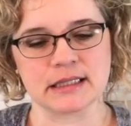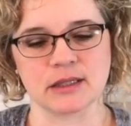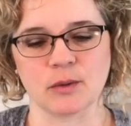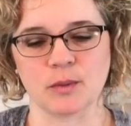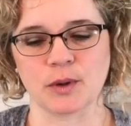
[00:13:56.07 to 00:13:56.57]

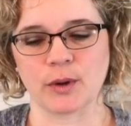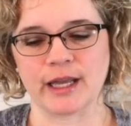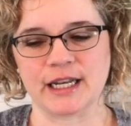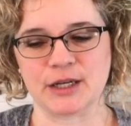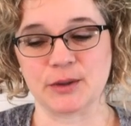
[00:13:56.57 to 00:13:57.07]
So we'll go
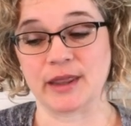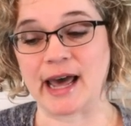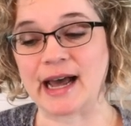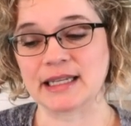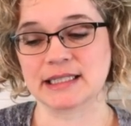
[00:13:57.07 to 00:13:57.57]
ahead and do
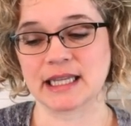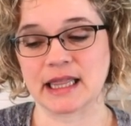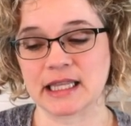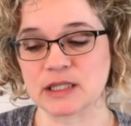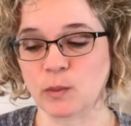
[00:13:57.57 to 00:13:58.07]
that.
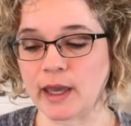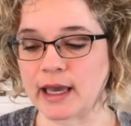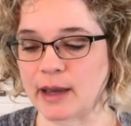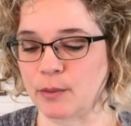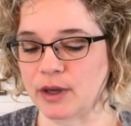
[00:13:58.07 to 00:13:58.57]
And this week
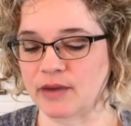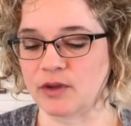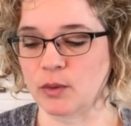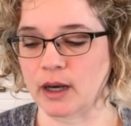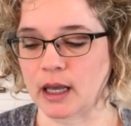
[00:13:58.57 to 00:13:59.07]
I will give
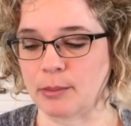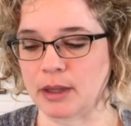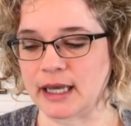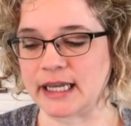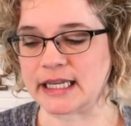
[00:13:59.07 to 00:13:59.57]
you a
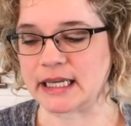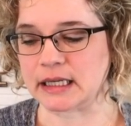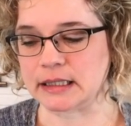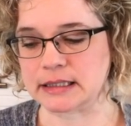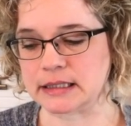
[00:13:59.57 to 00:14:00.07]
couple
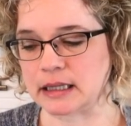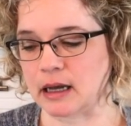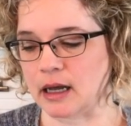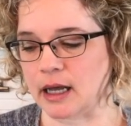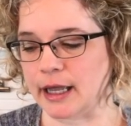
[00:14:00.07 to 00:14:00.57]
ideas
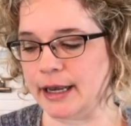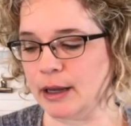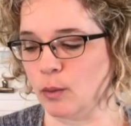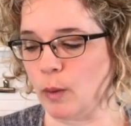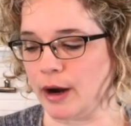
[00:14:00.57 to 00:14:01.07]
on
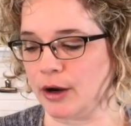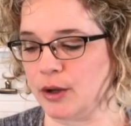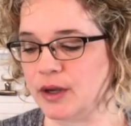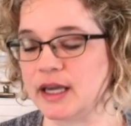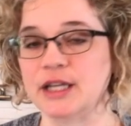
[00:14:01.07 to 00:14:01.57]
where
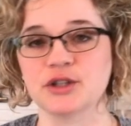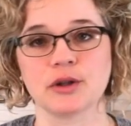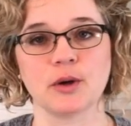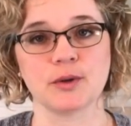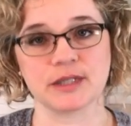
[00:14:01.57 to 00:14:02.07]
you can get your logo